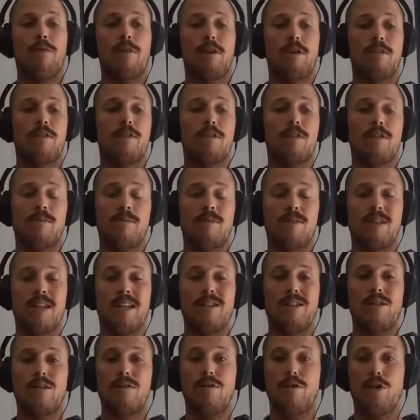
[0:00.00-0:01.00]
foster some
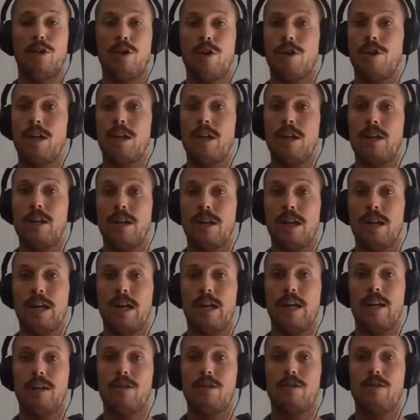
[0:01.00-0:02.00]
sense of unity
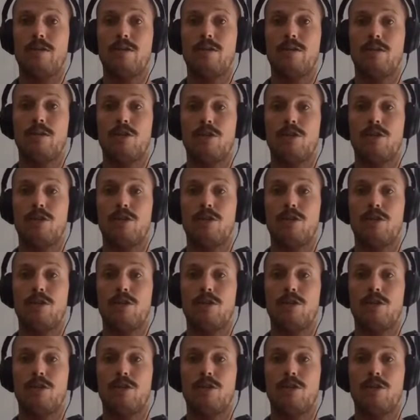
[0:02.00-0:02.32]
and